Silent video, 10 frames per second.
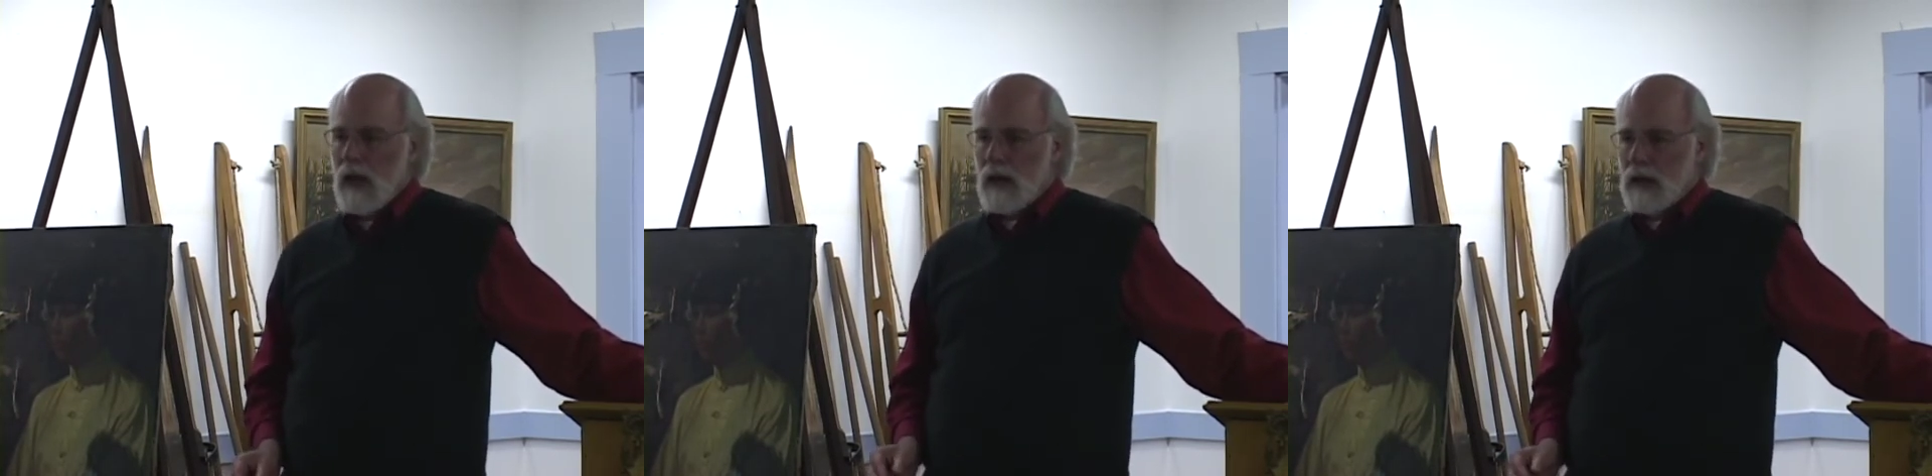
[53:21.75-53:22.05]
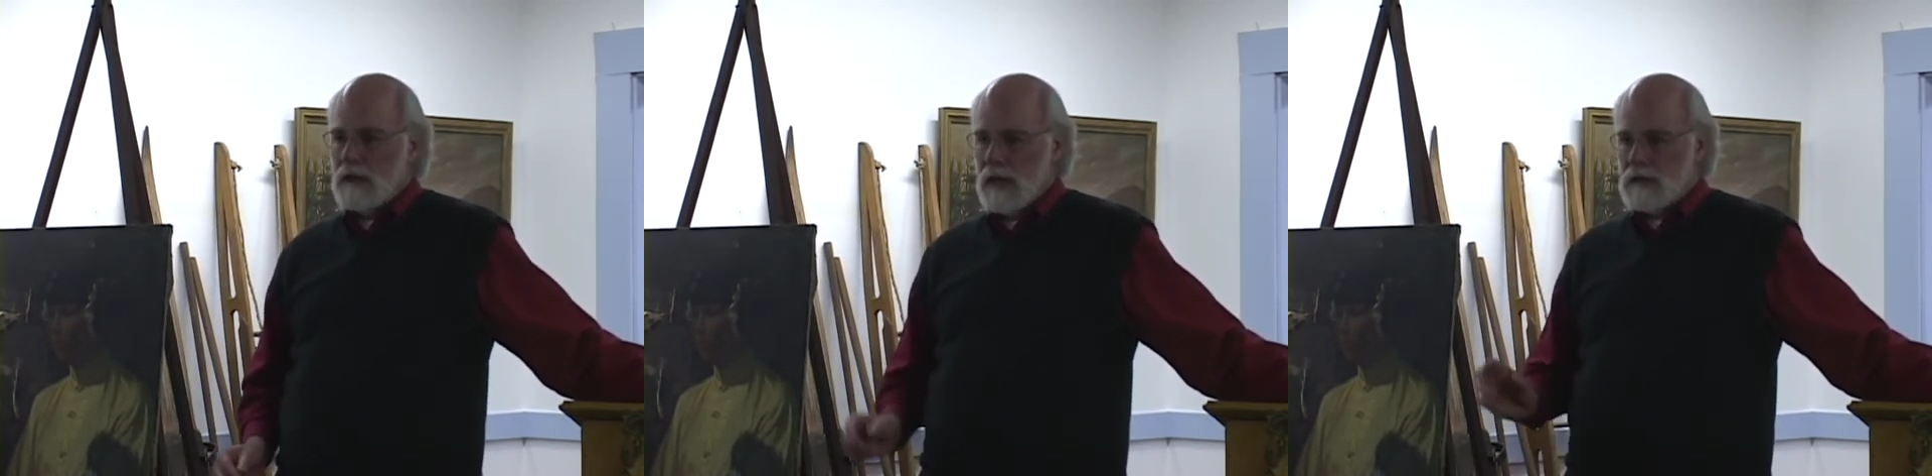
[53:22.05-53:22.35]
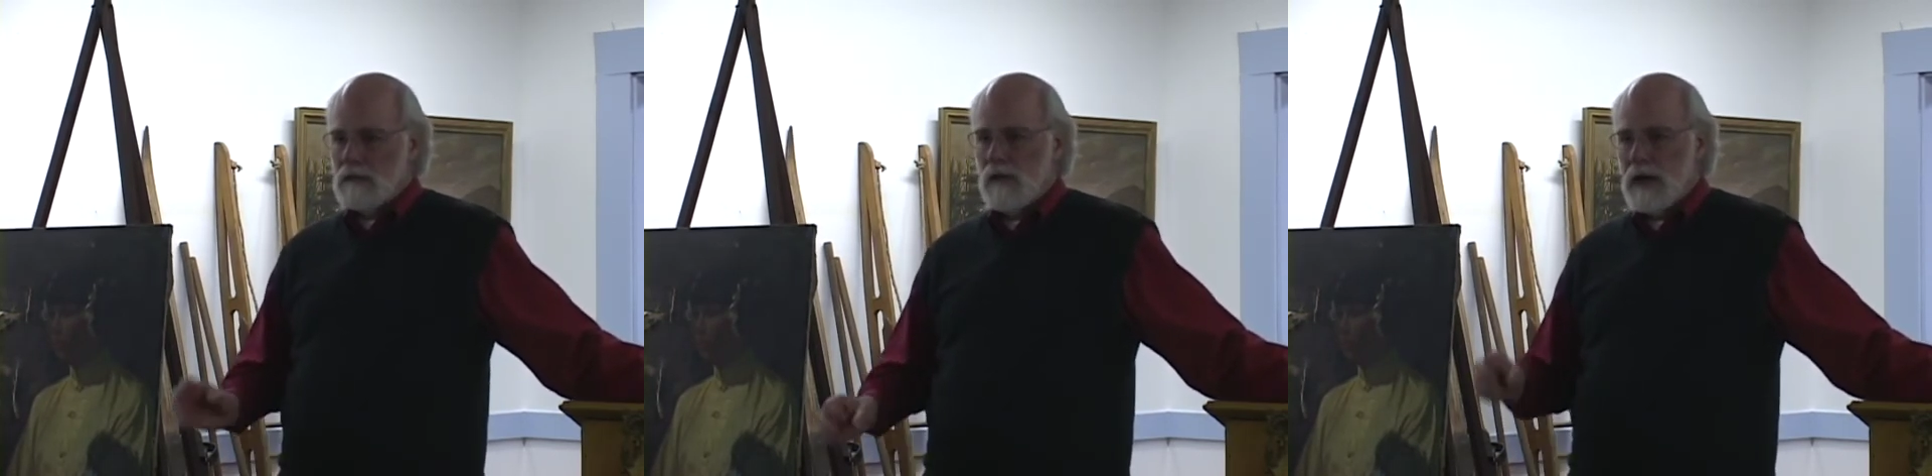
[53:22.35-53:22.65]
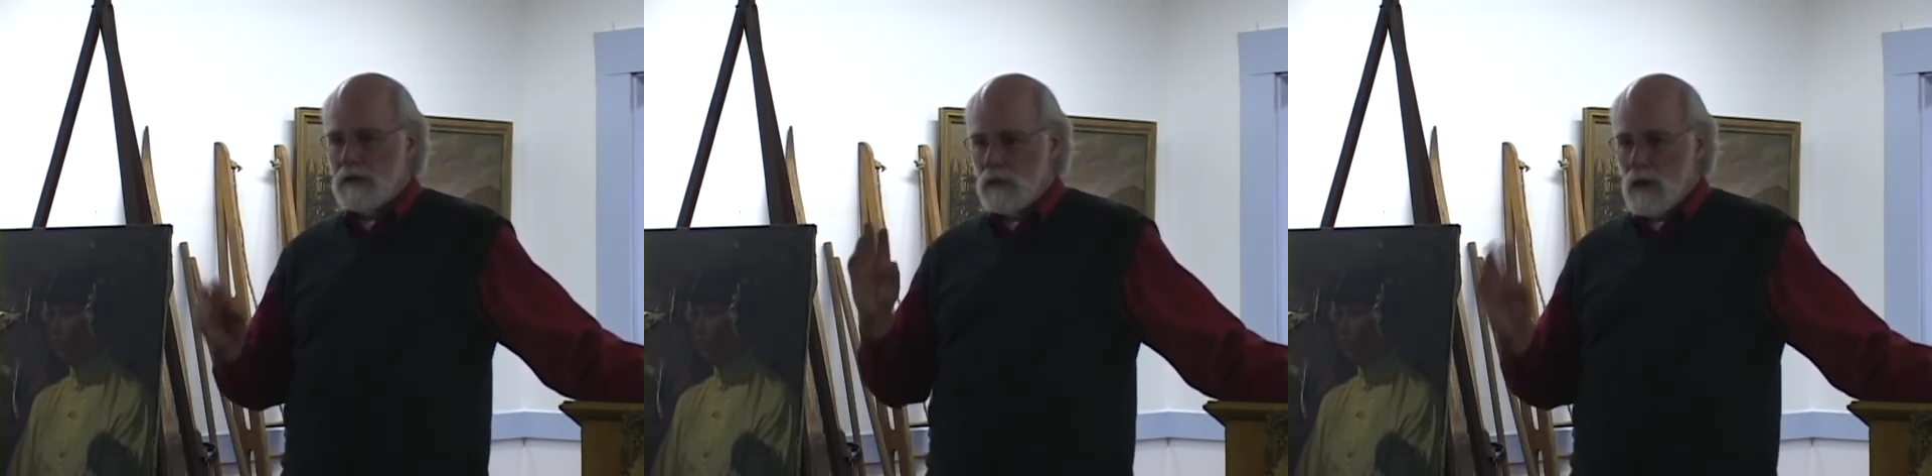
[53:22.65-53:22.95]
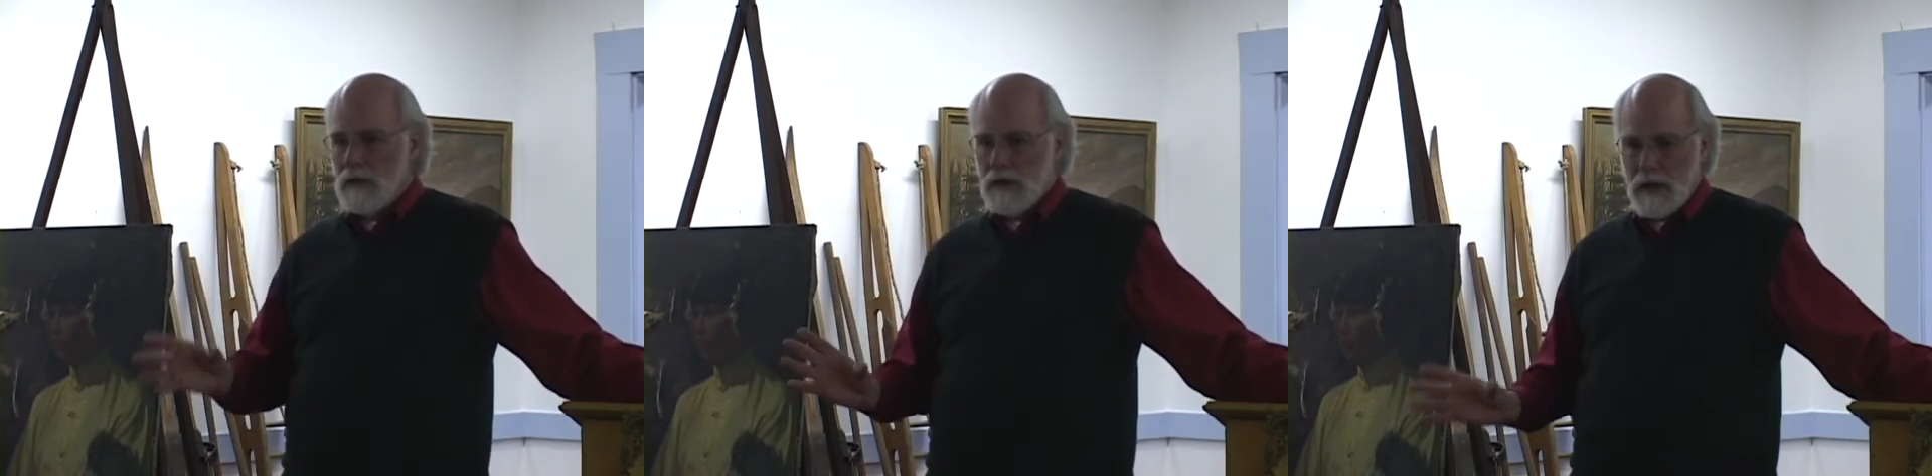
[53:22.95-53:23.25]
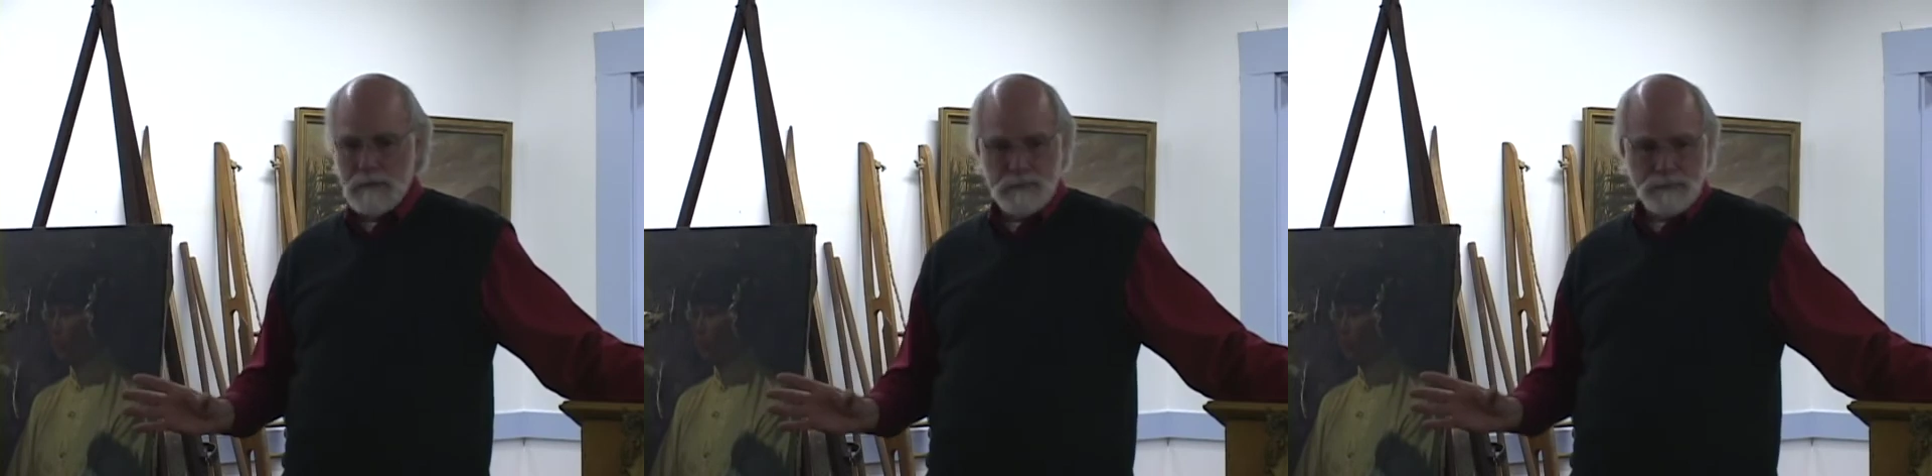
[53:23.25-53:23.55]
and I can testify to one thing.